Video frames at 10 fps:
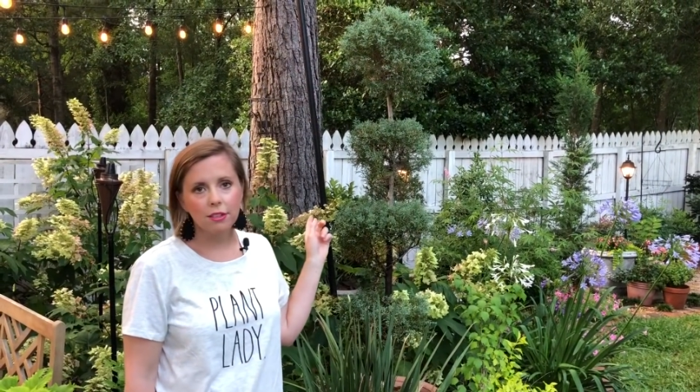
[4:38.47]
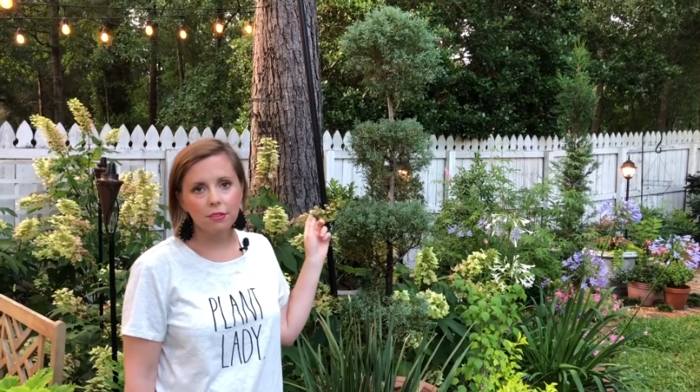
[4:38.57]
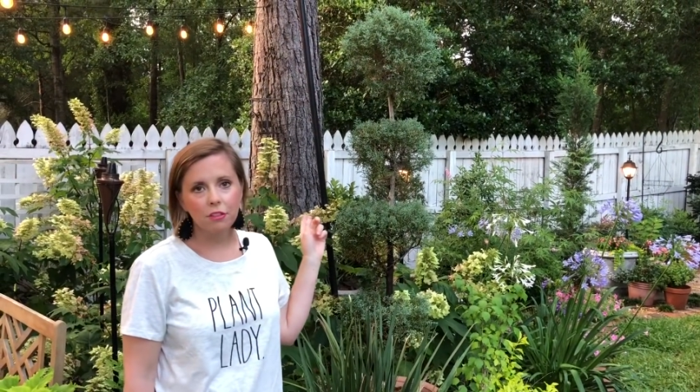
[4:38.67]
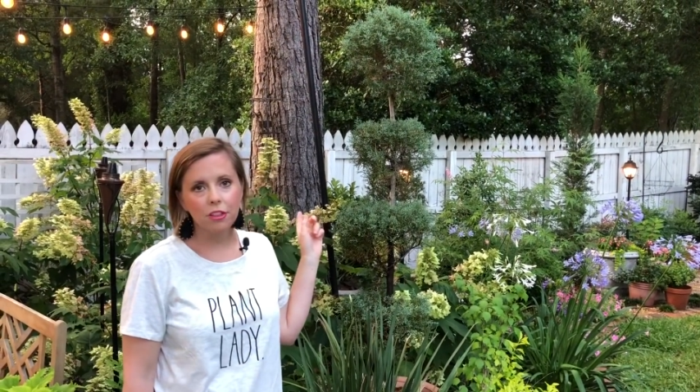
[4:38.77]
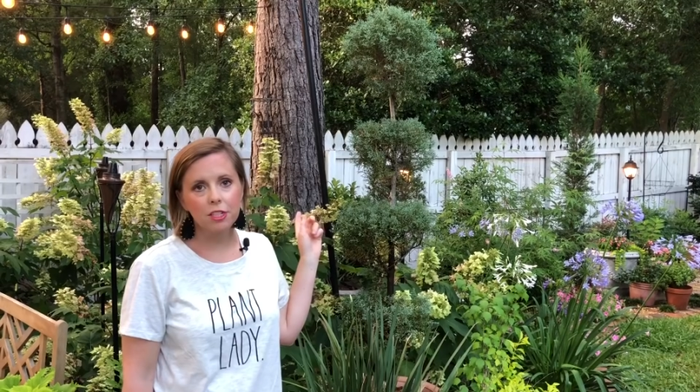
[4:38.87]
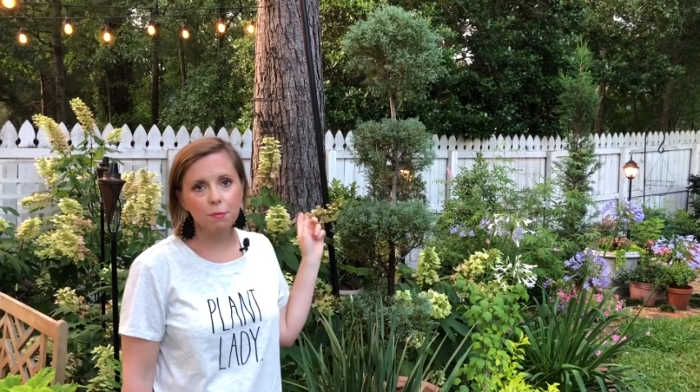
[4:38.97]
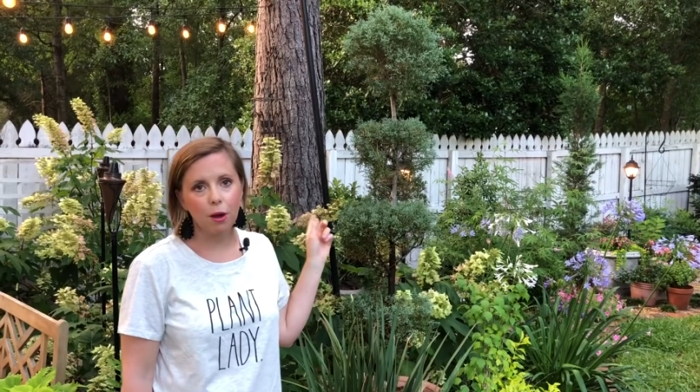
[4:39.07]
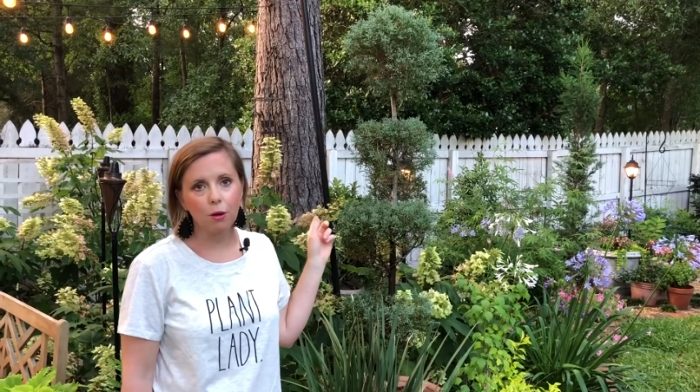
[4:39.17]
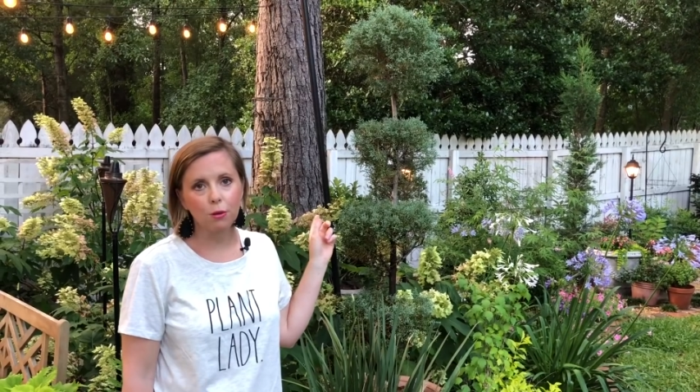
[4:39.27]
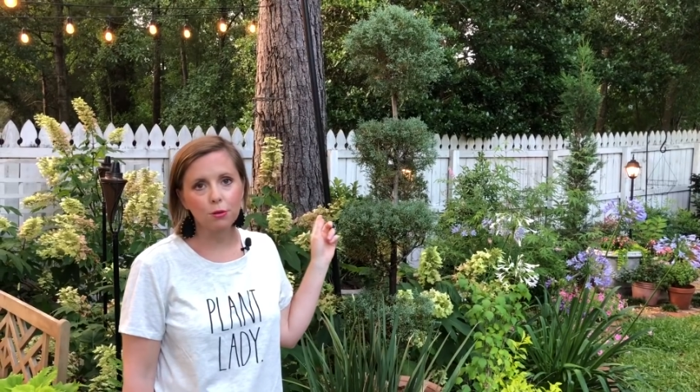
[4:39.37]
for these
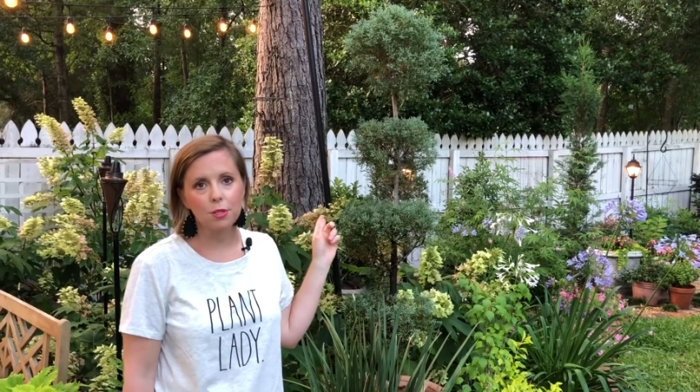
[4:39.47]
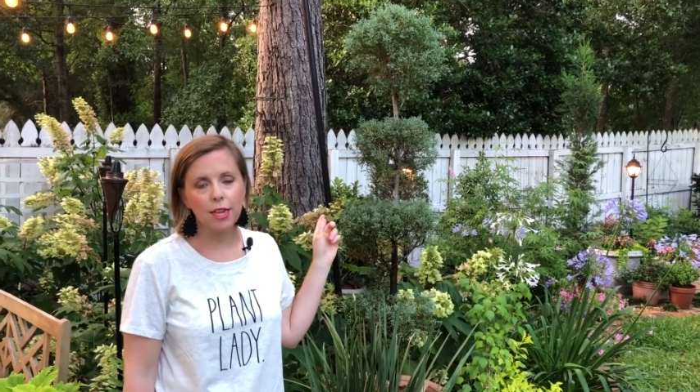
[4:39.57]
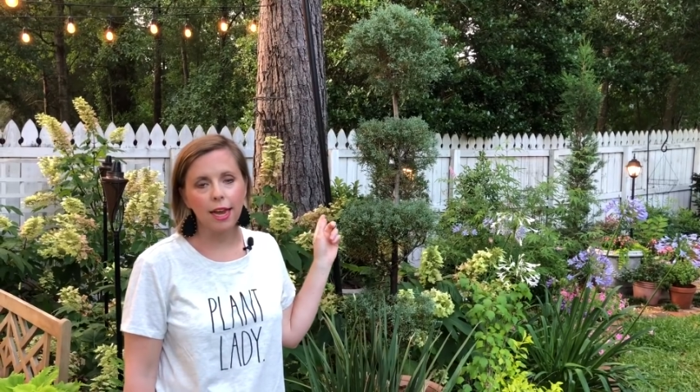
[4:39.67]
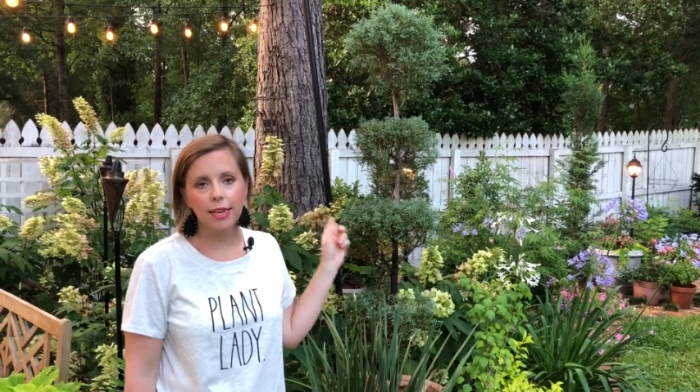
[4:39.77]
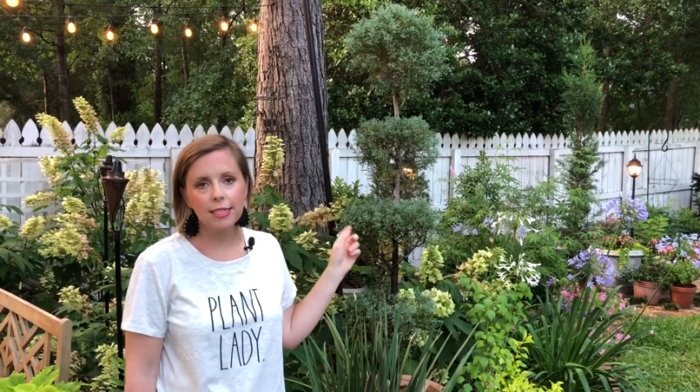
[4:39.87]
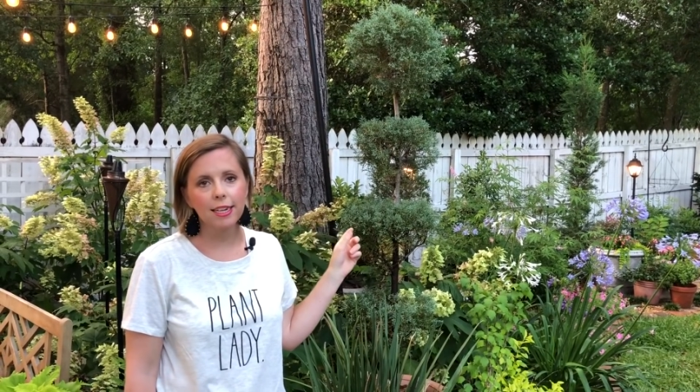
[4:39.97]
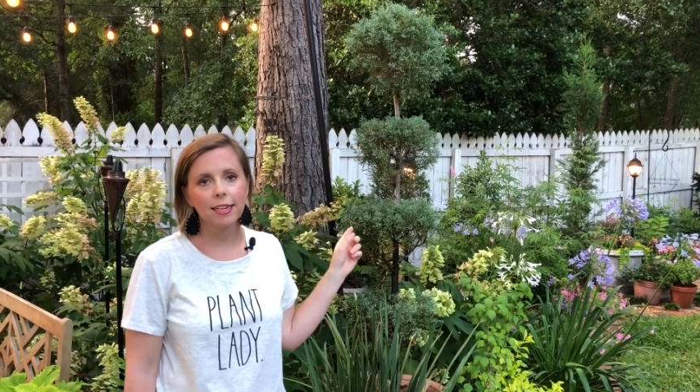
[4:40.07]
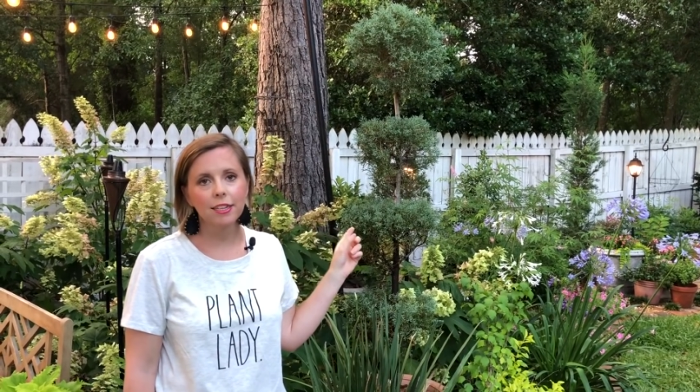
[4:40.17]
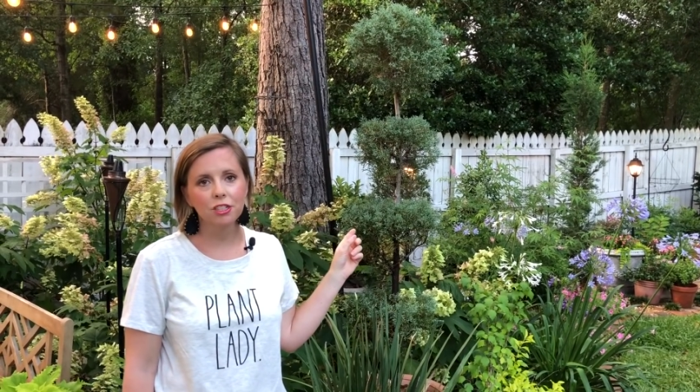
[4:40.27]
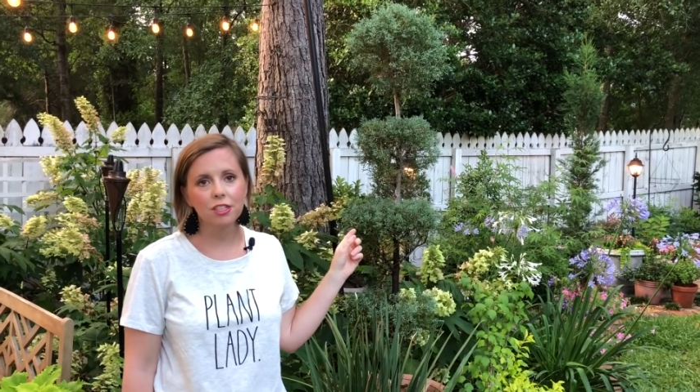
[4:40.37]
poles 18
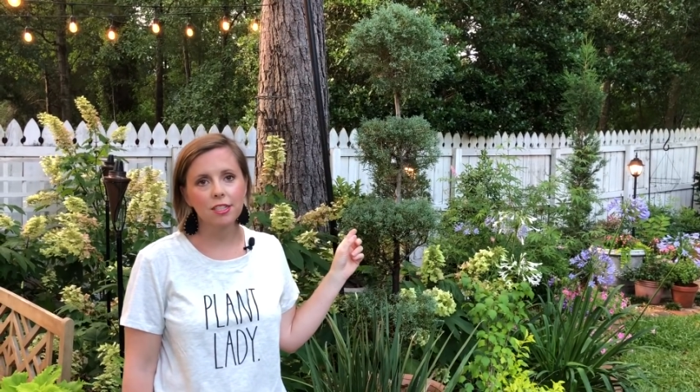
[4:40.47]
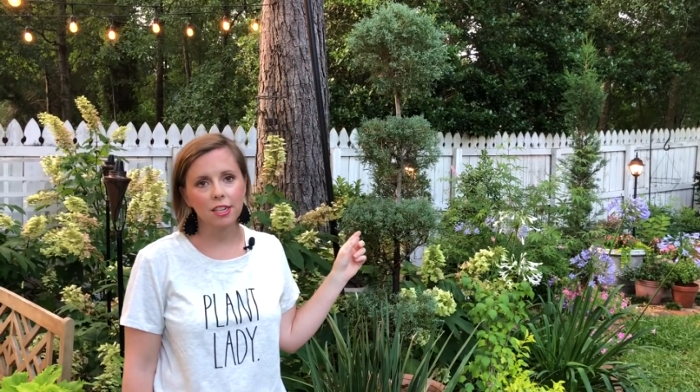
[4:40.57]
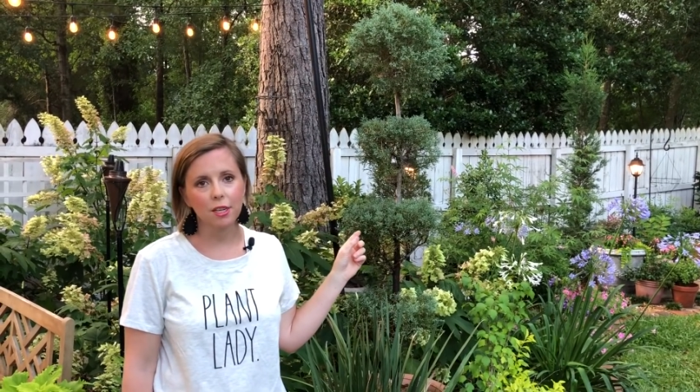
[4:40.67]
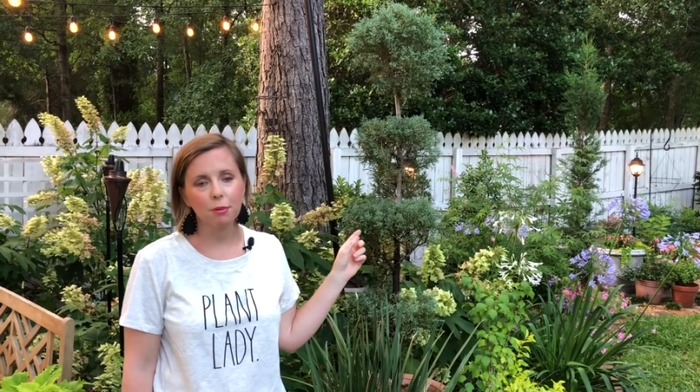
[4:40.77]
inches deep,